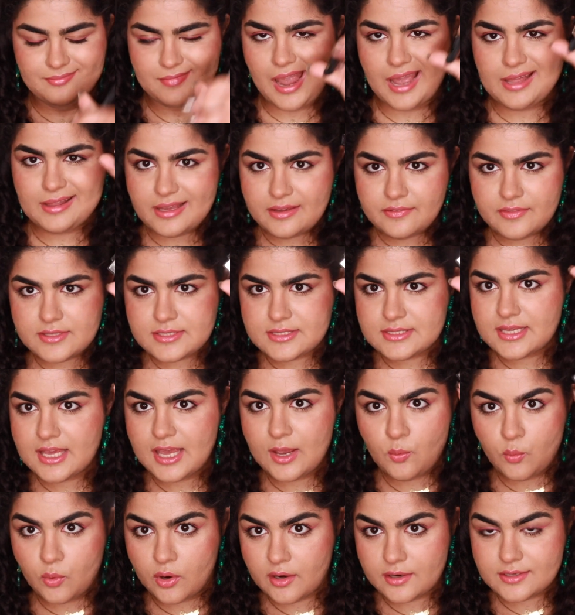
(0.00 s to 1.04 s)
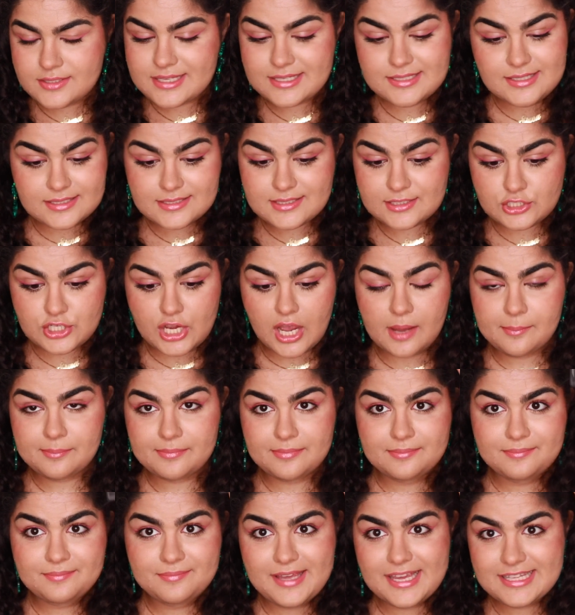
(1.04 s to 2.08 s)
I like this, it works, it does the job,
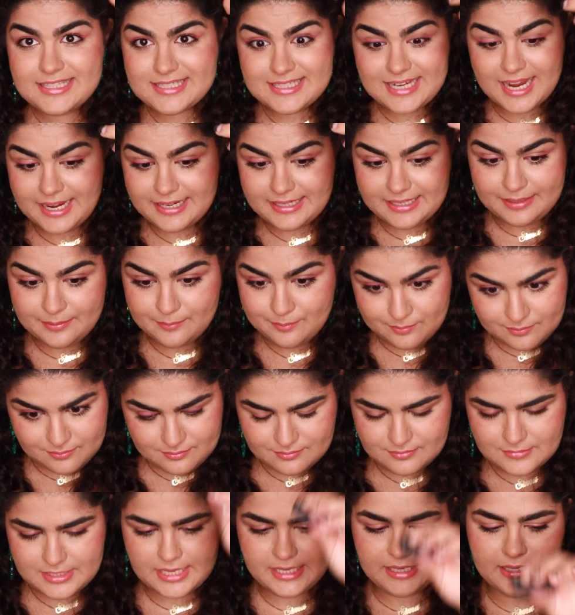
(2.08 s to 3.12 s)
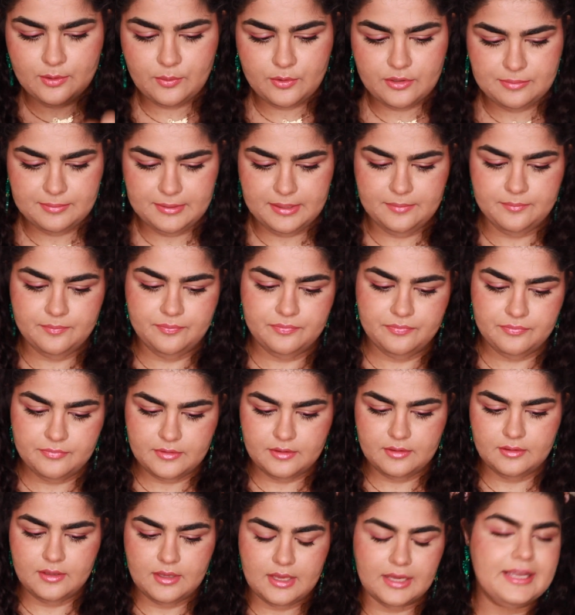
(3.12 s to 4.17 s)
it's tiny. Taking it with me.
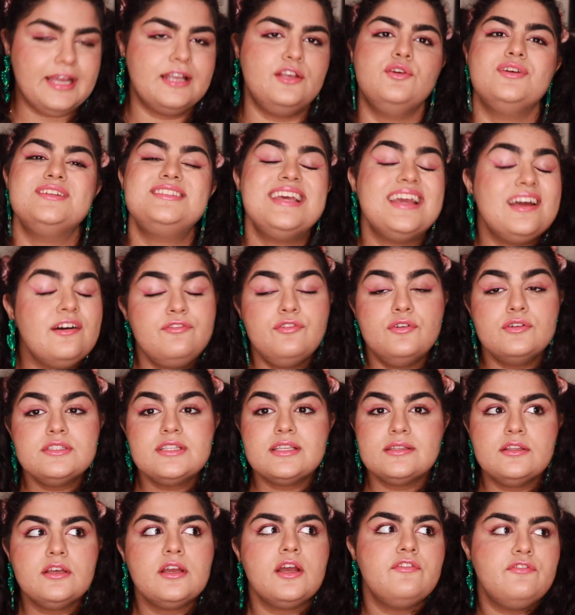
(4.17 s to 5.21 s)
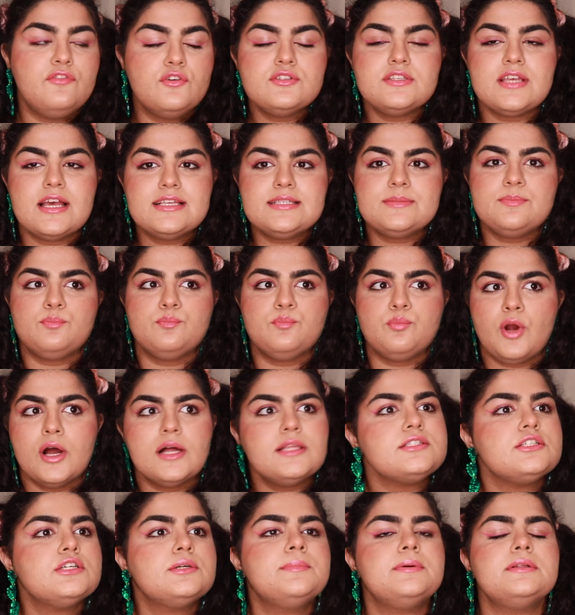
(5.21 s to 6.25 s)
Again, you could take a full-size
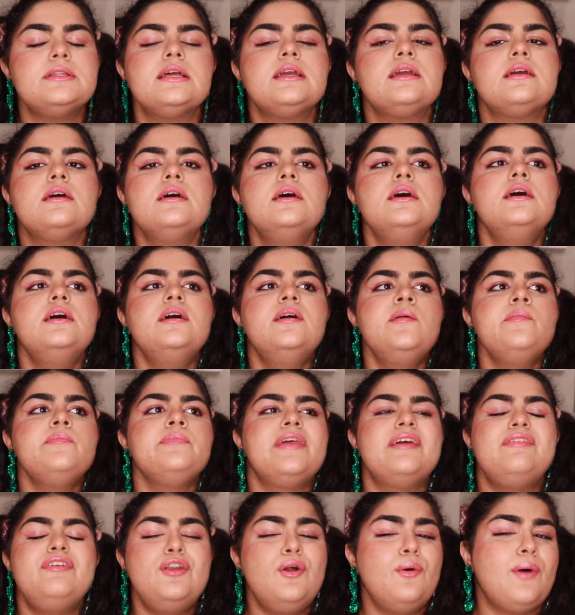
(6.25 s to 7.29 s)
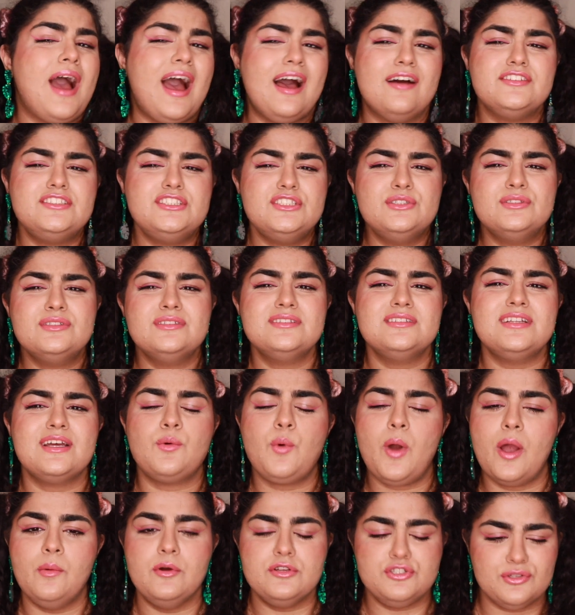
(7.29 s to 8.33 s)
bronzer, but like if you don't have to, like
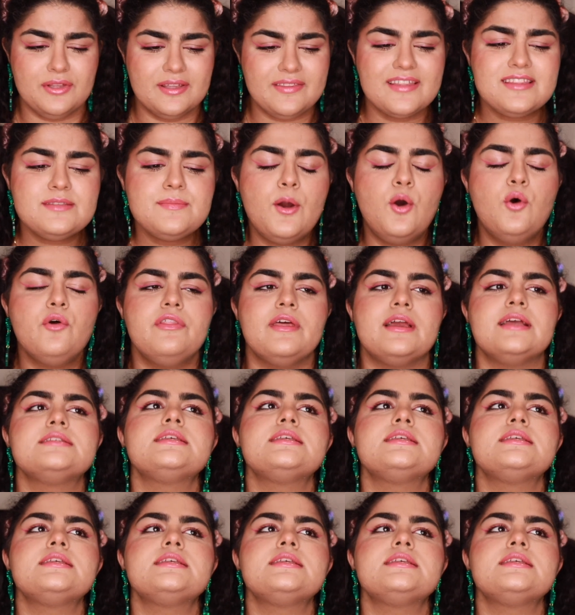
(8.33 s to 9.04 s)
why would you? Like that's my whole thing.